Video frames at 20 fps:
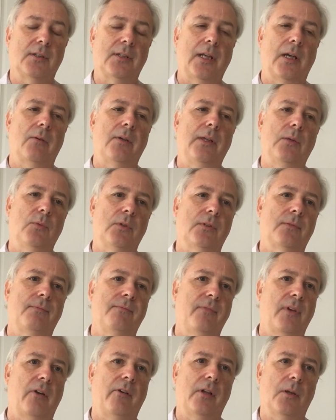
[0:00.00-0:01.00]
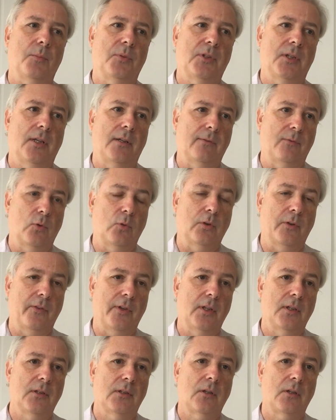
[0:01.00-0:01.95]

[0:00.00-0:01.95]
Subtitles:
Now, he was very upset about all of this,